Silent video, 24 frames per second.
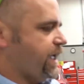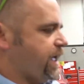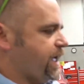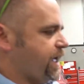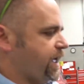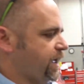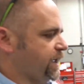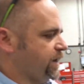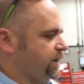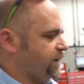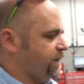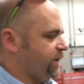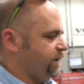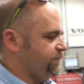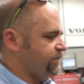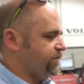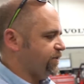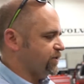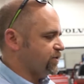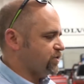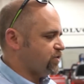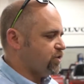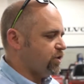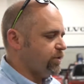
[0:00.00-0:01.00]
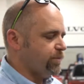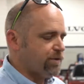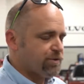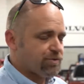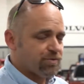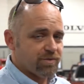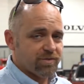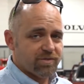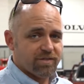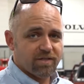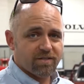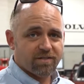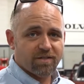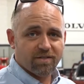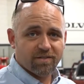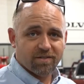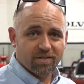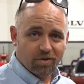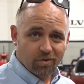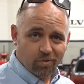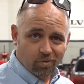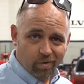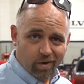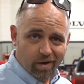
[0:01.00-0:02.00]
and if there's too much resistance
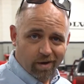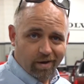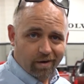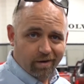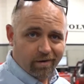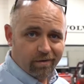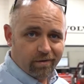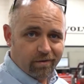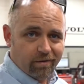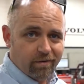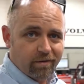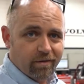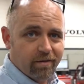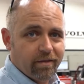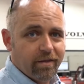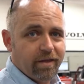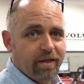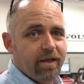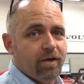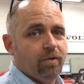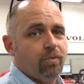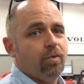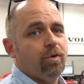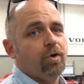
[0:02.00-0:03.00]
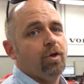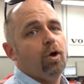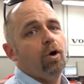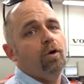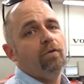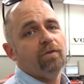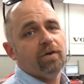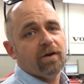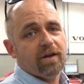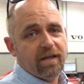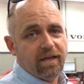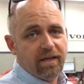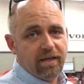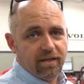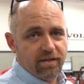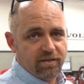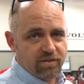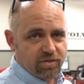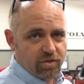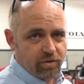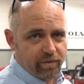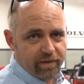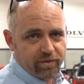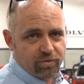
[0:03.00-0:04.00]
in a wire, it will overheat.
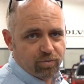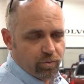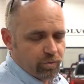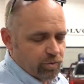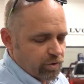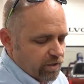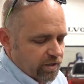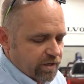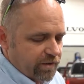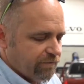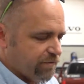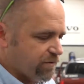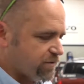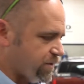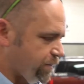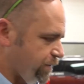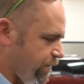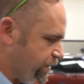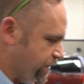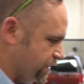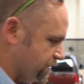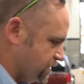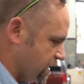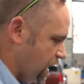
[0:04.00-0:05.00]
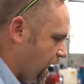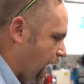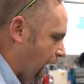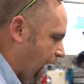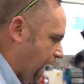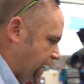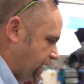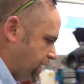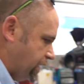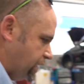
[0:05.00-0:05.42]
So that's what we're looking for, something that's hot.